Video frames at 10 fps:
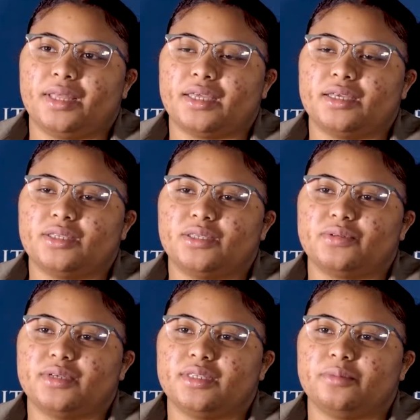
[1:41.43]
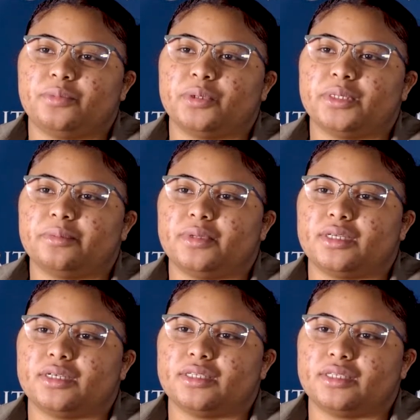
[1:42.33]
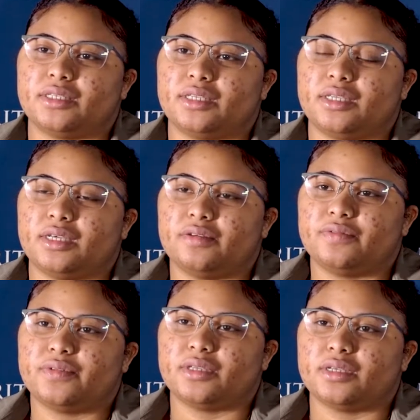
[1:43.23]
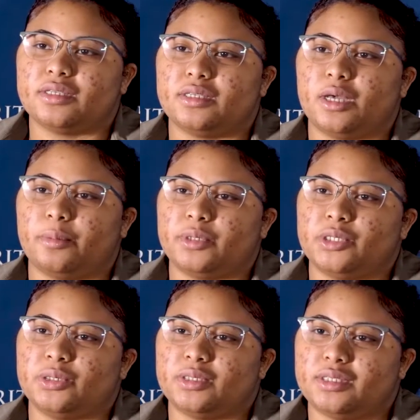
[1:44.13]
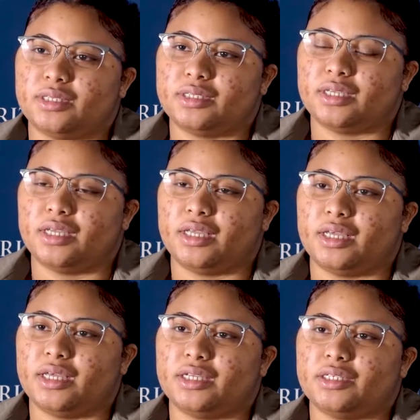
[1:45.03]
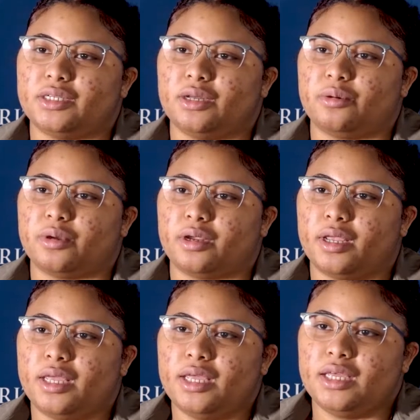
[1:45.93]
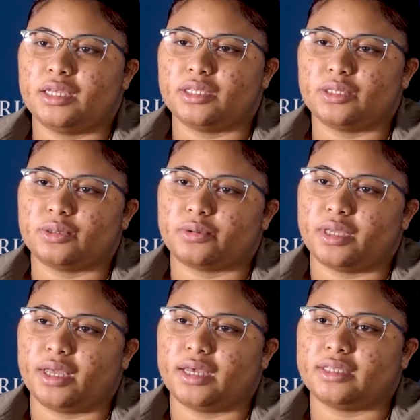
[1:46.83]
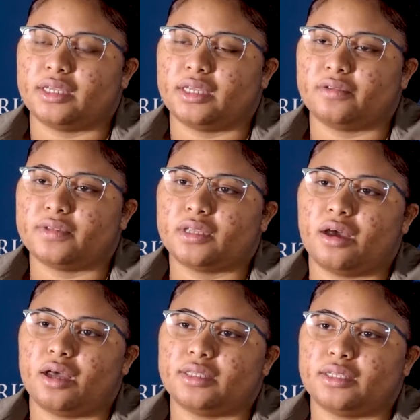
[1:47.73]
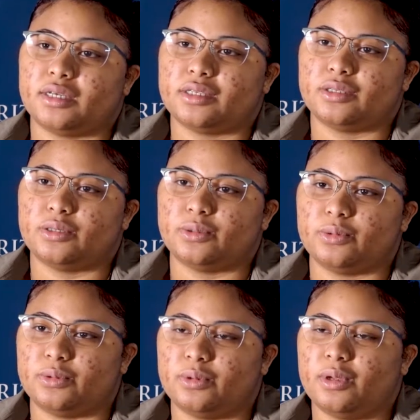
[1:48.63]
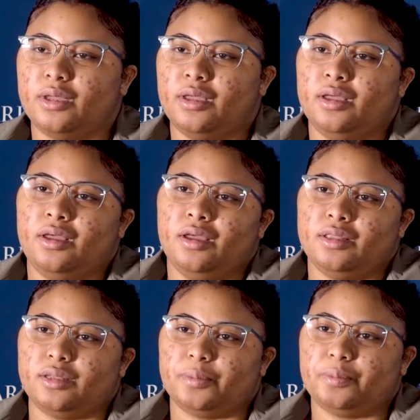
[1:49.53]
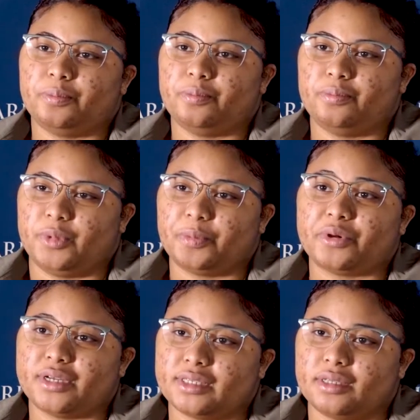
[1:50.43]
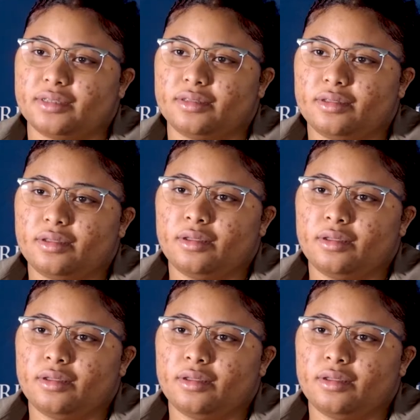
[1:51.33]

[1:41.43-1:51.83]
Black history is important because it gives us the opportunity to engage in our history, as it gives context to the present.